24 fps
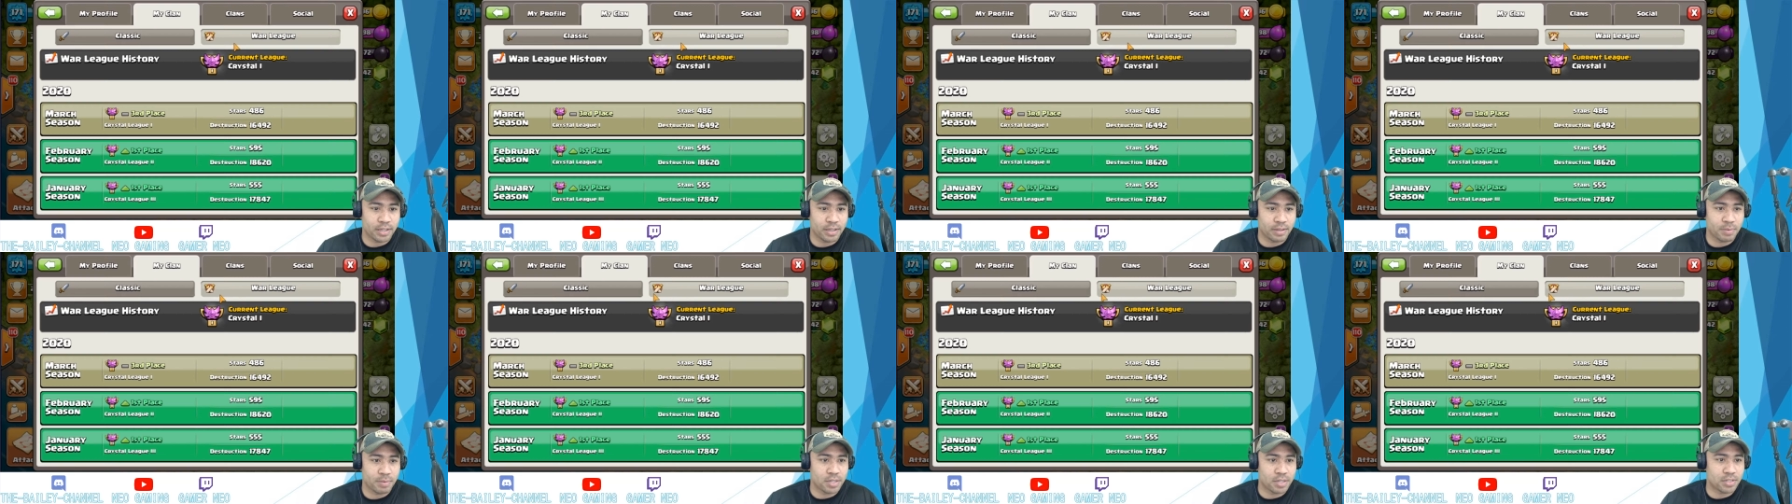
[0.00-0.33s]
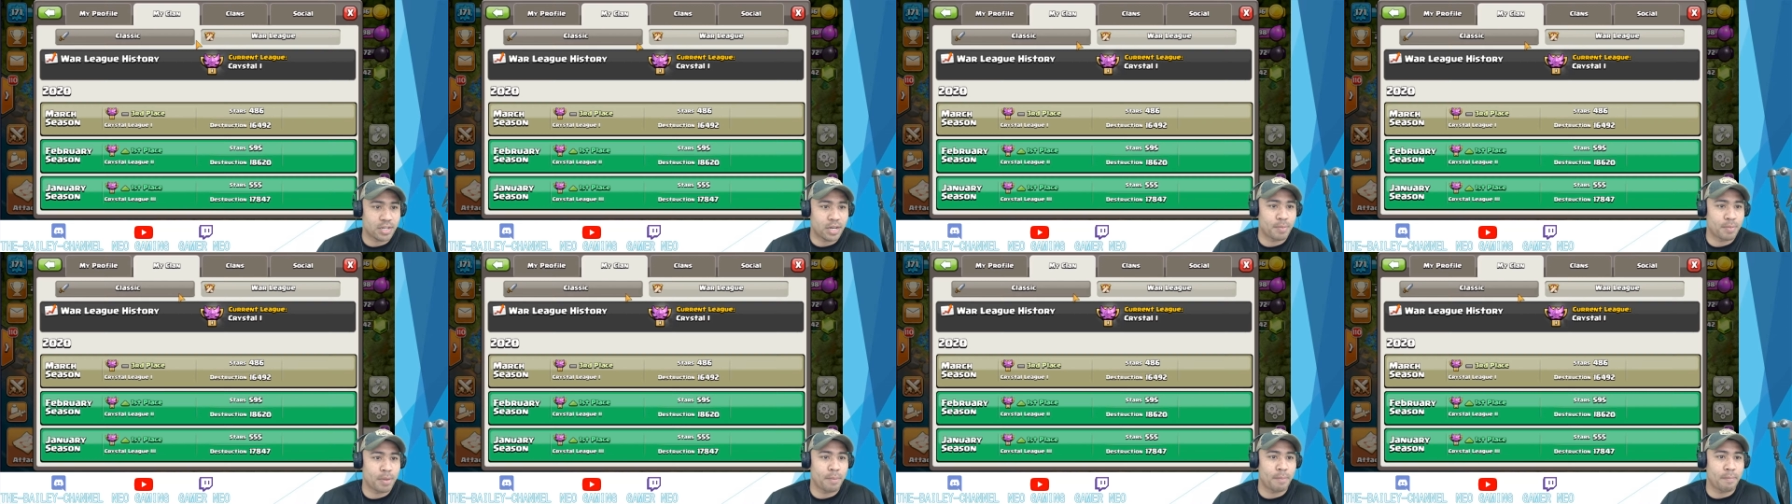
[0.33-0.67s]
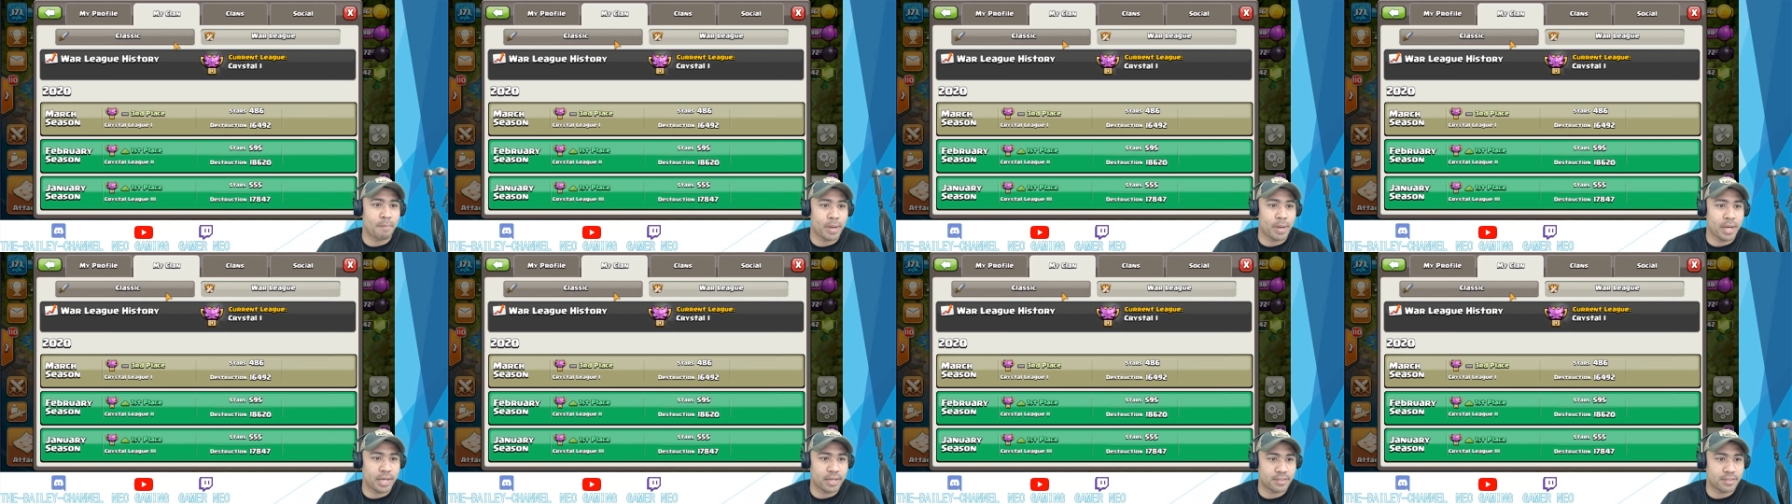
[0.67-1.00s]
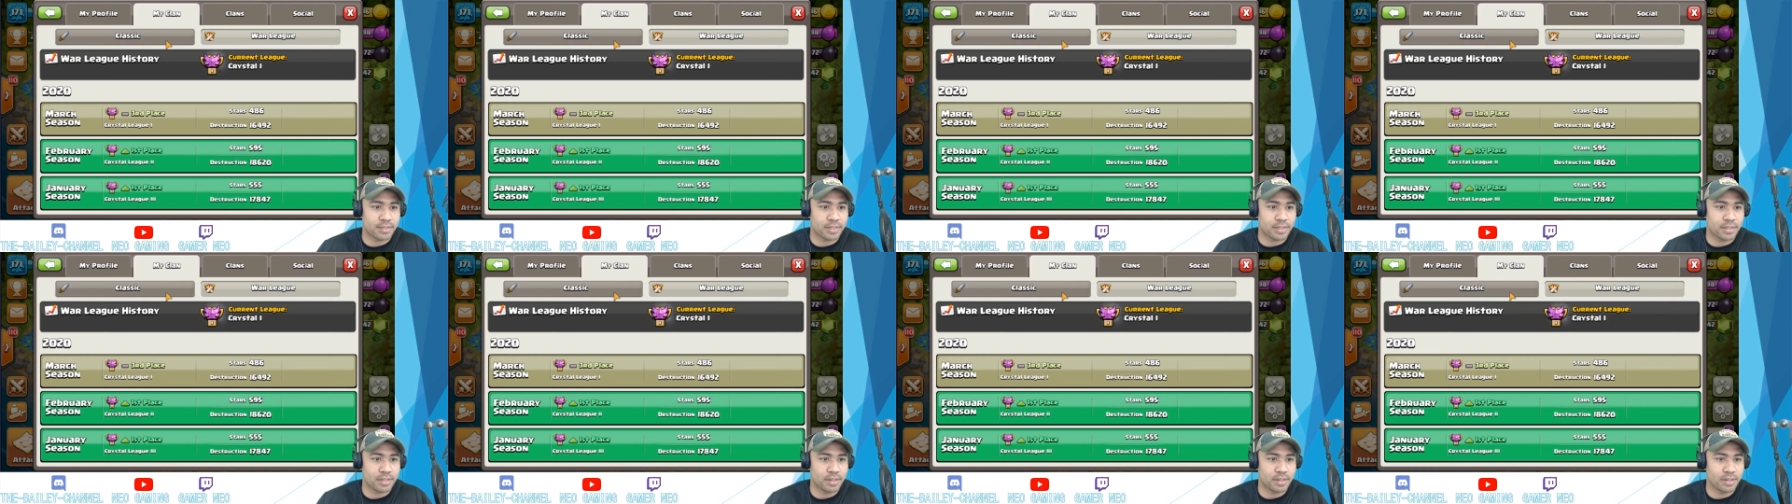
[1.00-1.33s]
because I'm
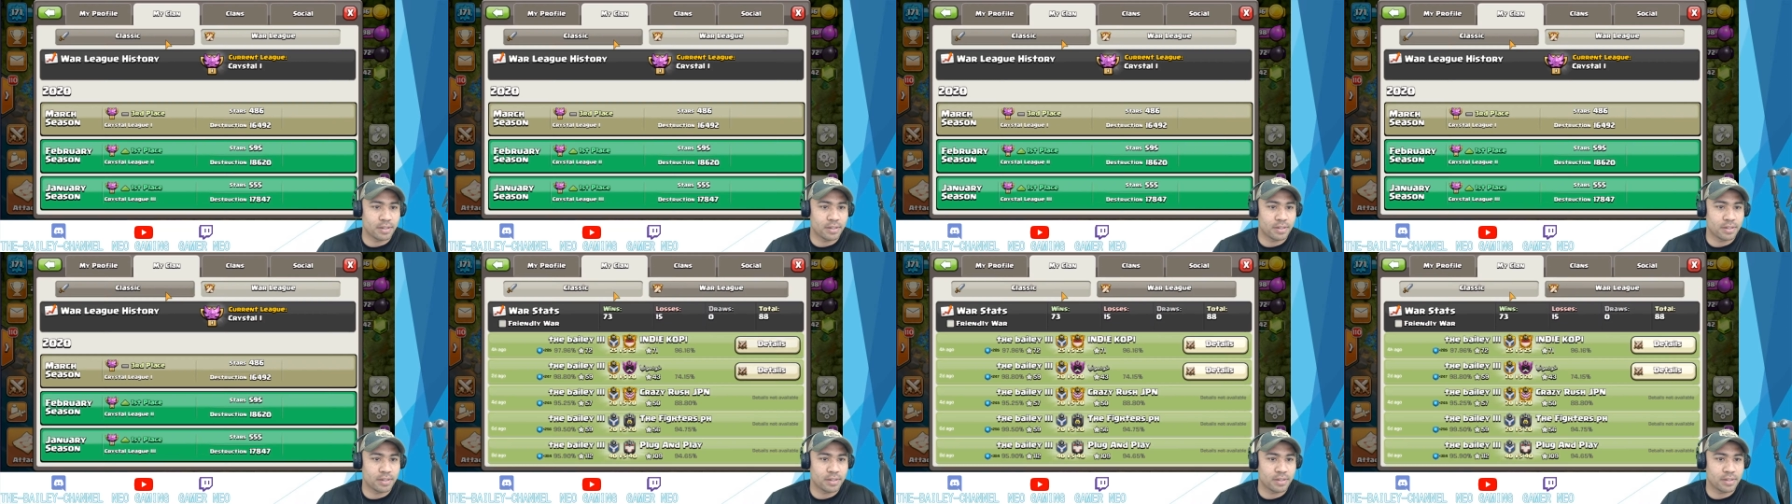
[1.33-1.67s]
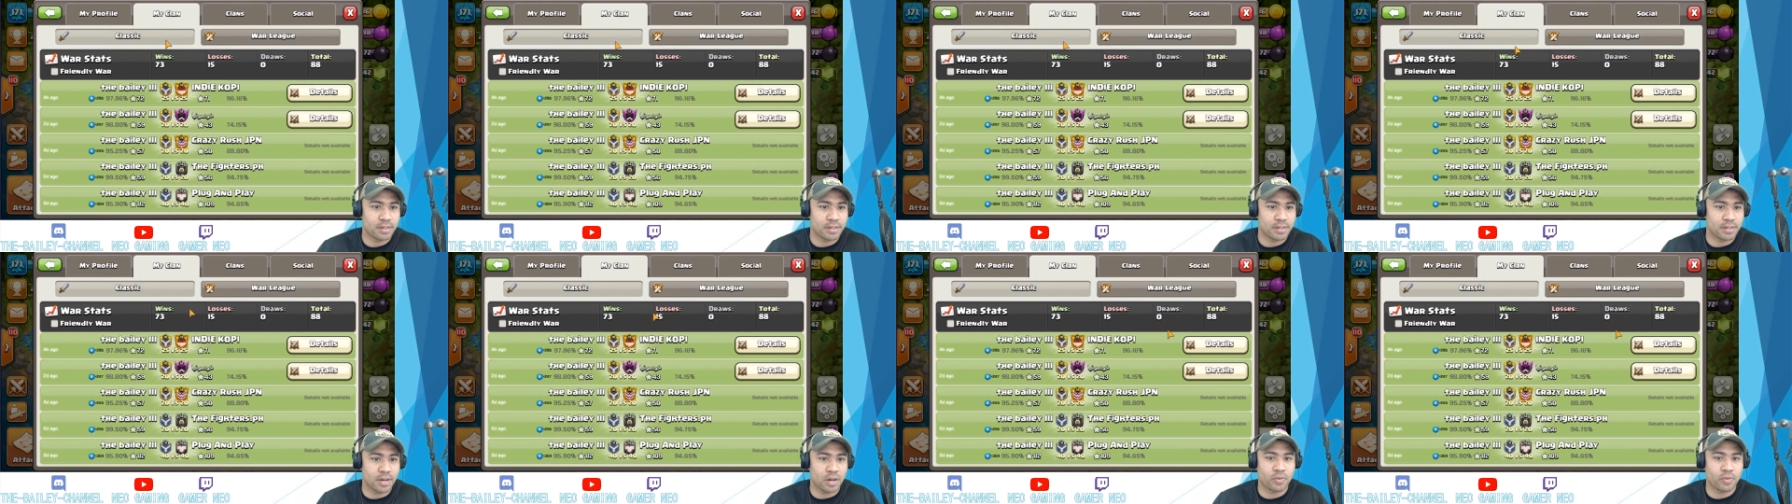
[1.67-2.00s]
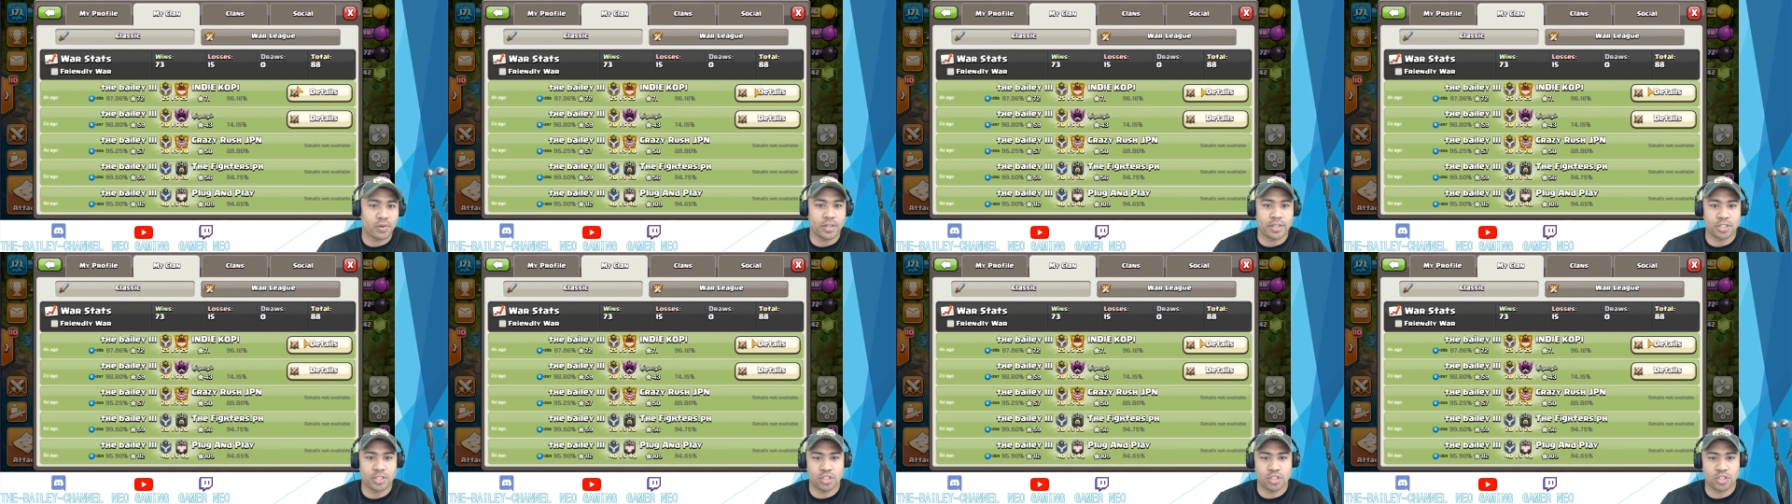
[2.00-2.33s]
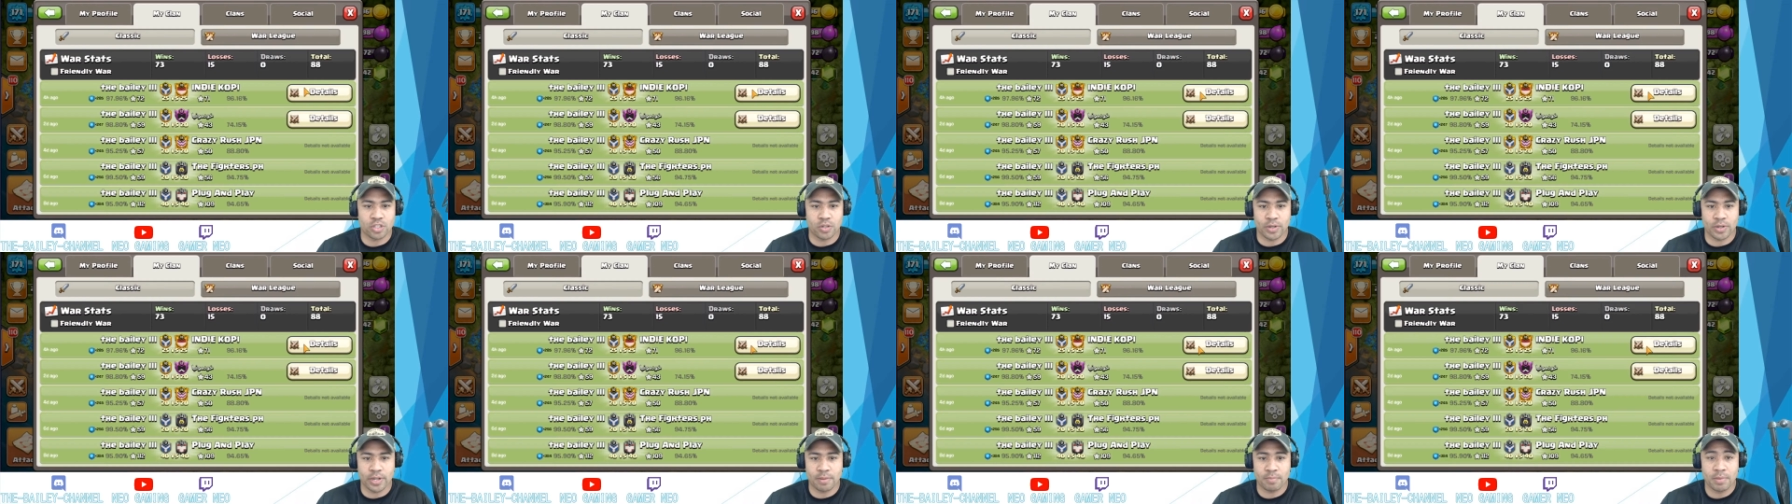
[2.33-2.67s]
amazing. Not really, just
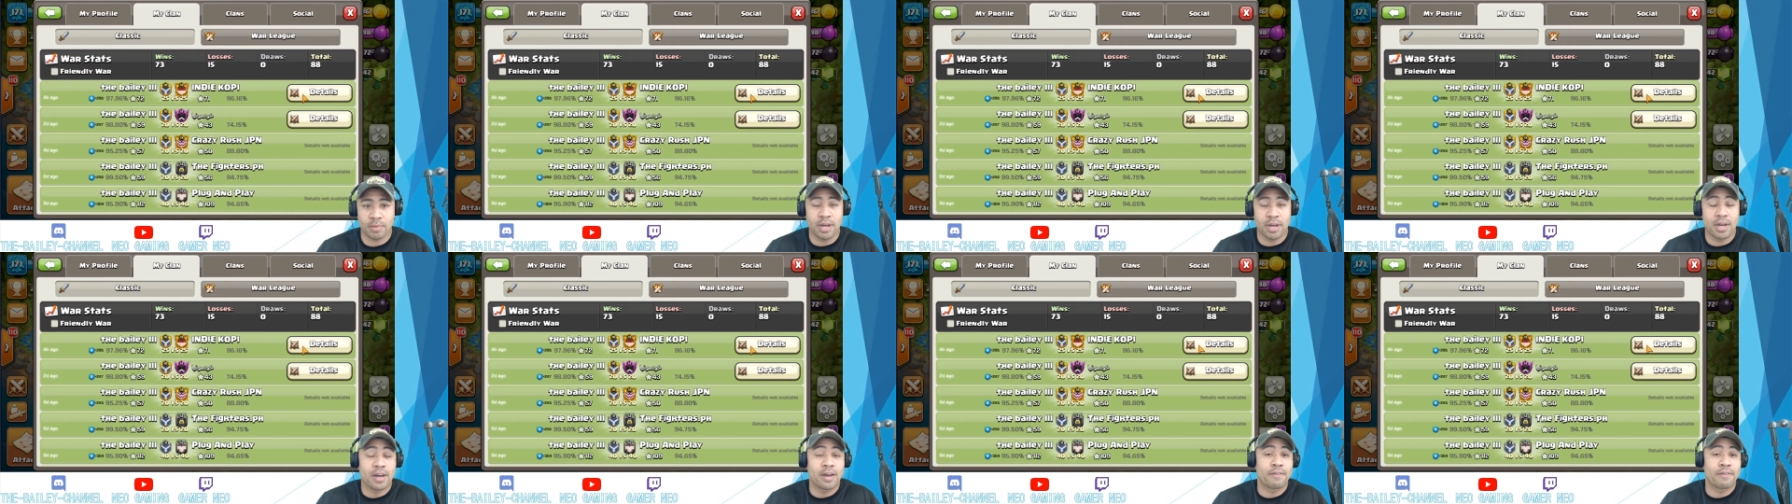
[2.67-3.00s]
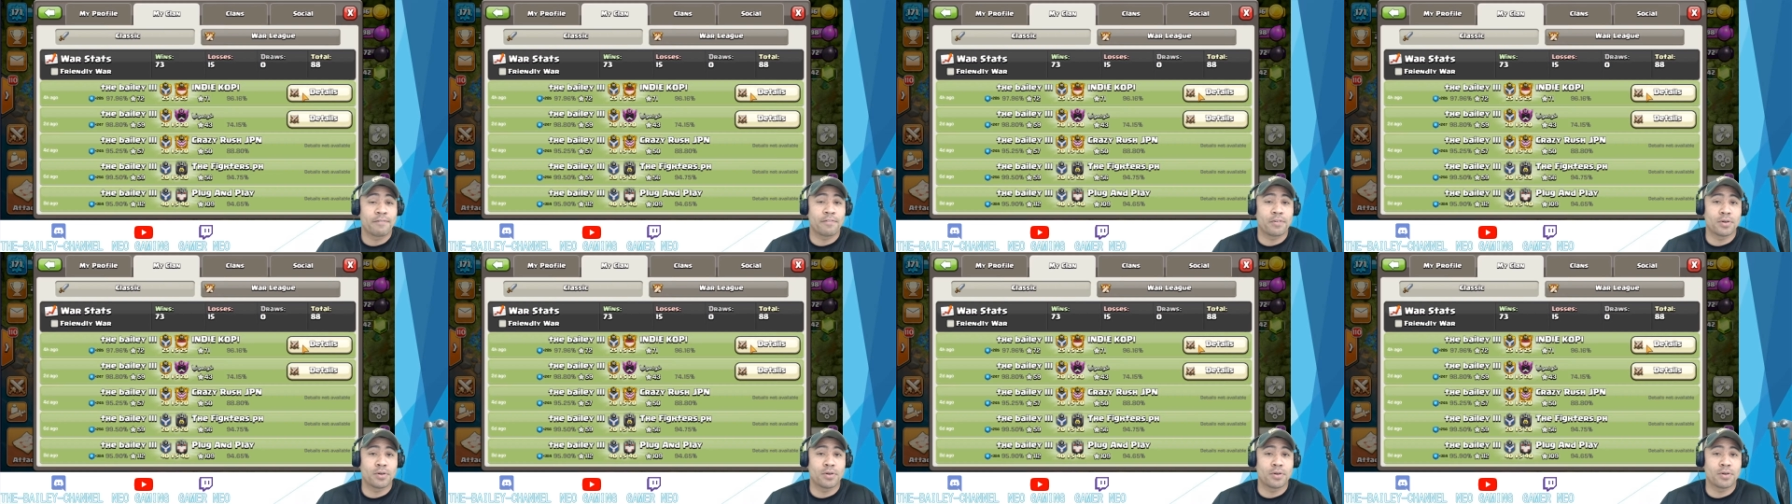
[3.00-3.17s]
joking. Full